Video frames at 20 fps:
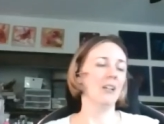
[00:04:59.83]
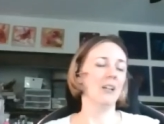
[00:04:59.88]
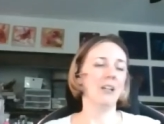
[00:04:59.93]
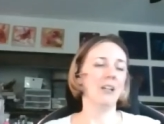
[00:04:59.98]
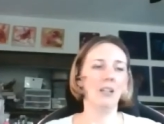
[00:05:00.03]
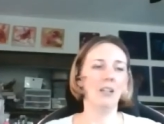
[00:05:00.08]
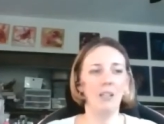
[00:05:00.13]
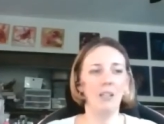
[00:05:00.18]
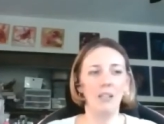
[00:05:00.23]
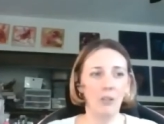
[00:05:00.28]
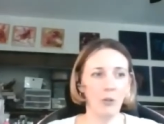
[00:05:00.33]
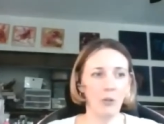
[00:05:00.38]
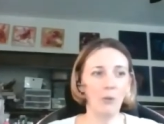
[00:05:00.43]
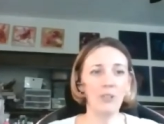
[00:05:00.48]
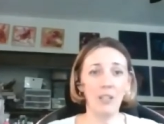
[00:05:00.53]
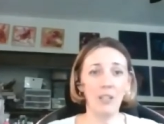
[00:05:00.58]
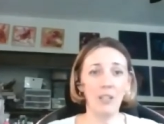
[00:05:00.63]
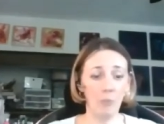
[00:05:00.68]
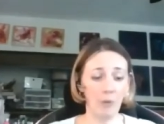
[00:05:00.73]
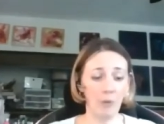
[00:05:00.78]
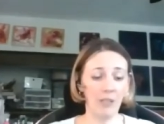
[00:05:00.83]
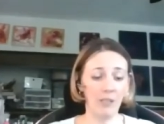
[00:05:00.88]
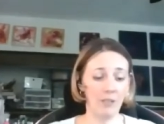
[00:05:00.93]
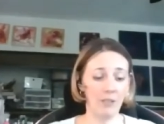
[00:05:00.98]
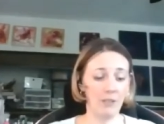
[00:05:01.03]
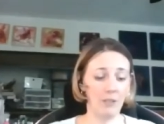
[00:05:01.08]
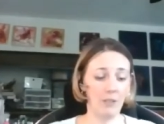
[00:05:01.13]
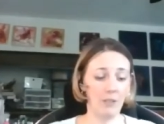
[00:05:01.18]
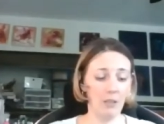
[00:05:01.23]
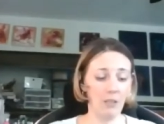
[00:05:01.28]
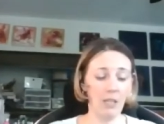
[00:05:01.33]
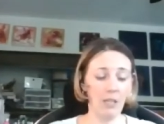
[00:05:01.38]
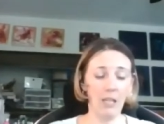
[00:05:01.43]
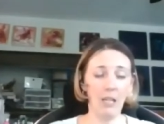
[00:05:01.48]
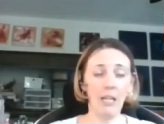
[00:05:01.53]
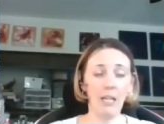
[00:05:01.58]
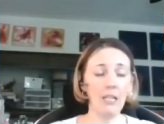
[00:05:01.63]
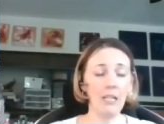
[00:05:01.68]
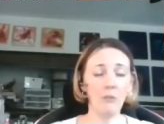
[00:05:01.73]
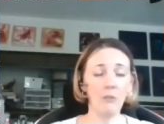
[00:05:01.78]
Uh, they're going down because
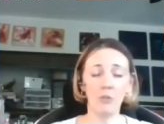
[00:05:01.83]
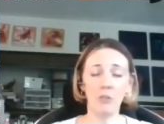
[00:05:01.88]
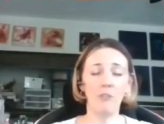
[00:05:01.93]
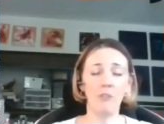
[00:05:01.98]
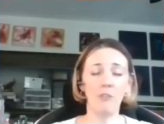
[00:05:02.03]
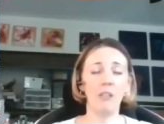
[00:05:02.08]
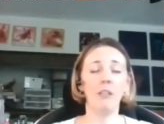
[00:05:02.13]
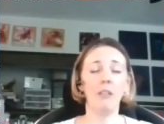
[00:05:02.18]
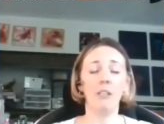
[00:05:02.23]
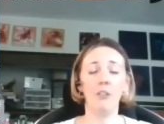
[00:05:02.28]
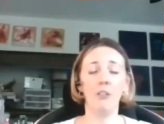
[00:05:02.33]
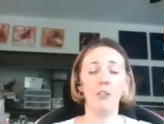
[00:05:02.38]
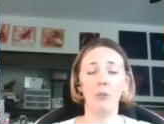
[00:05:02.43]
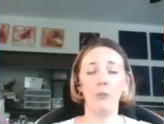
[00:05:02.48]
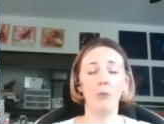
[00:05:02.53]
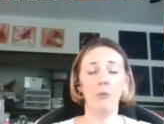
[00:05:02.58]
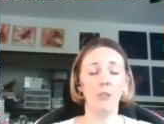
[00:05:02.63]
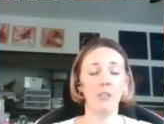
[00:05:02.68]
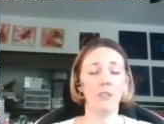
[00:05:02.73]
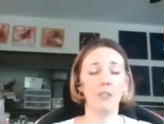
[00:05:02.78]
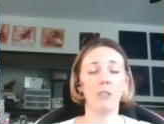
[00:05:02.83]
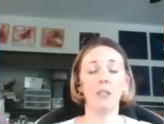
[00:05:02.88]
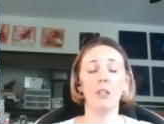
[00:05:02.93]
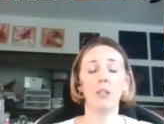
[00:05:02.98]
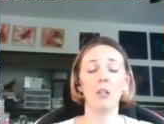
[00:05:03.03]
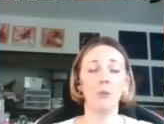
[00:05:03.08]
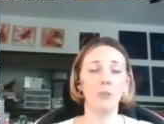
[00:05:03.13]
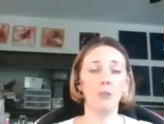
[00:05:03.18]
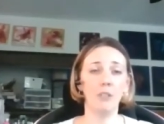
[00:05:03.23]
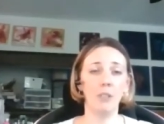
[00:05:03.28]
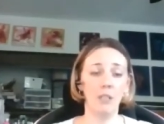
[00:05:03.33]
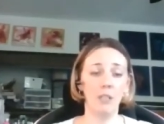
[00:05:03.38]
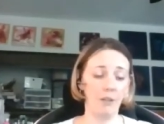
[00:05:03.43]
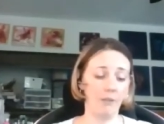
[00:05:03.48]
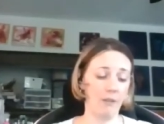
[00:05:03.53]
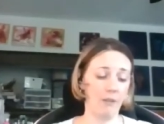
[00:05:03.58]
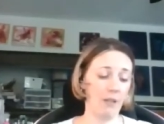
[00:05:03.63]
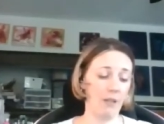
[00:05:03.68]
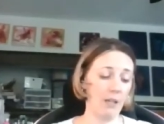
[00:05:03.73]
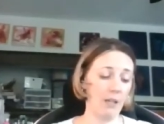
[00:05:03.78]
any survey they do is going to go into
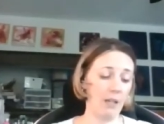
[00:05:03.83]
nothing.